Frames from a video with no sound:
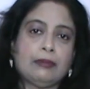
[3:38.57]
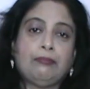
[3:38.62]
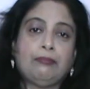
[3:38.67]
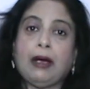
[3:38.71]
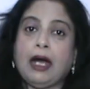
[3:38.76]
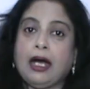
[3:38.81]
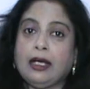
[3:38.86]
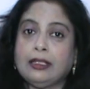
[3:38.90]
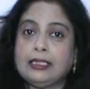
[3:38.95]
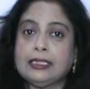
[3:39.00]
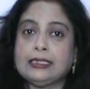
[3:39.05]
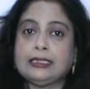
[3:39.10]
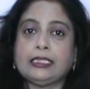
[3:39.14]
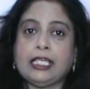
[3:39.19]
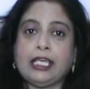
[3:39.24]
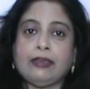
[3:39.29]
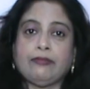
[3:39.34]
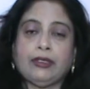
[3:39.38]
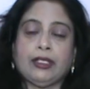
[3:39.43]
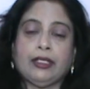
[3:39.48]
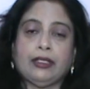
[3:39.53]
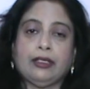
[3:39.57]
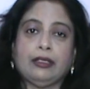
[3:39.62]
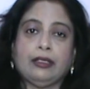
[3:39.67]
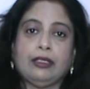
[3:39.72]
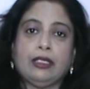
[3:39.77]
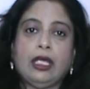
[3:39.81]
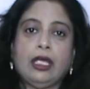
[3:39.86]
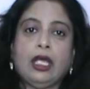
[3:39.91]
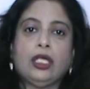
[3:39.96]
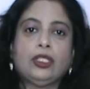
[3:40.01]
Pada Sevana,
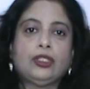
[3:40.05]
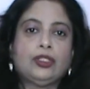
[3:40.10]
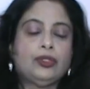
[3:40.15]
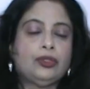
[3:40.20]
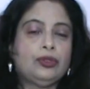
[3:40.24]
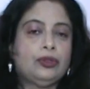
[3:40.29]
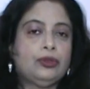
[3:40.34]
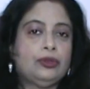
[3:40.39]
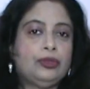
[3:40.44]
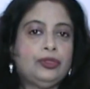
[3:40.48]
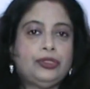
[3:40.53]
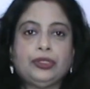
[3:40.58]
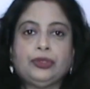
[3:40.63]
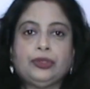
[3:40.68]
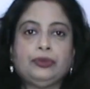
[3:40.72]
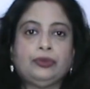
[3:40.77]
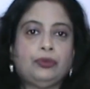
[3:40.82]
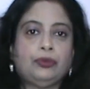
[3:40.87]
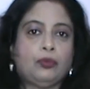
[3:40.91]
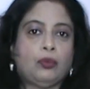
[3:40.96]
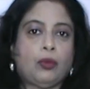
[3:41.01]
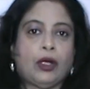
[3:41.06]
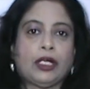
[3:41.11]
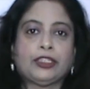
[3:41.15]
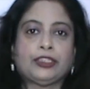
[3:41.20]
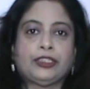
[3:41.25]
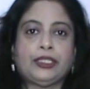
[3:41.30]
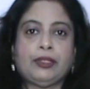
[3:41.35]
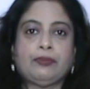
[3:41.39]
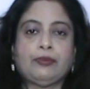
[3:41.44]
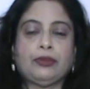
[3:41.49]
to do
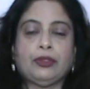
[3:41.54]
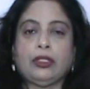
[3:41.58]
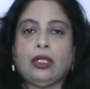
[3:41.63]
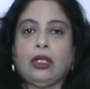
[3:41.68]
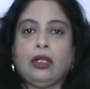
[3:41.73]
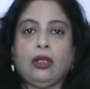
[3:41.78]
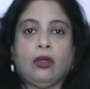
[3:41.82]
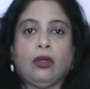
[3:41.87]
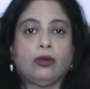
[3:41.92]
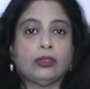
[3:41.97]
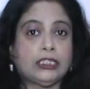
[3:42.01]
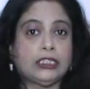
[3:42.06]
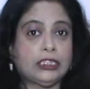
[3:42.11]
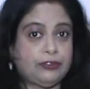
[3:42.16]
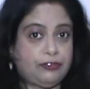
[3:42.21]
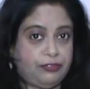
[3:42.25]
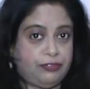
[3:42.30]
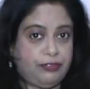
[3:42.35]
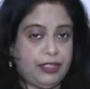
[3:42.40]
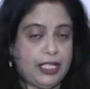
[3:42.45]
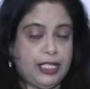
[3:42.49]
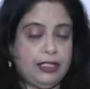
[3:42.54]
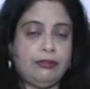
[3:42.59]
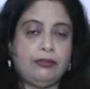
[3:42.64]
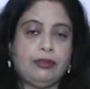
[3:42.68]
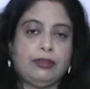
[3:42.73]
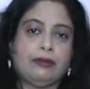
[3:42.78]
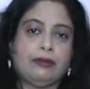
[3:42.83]
worship to the Lord's feet;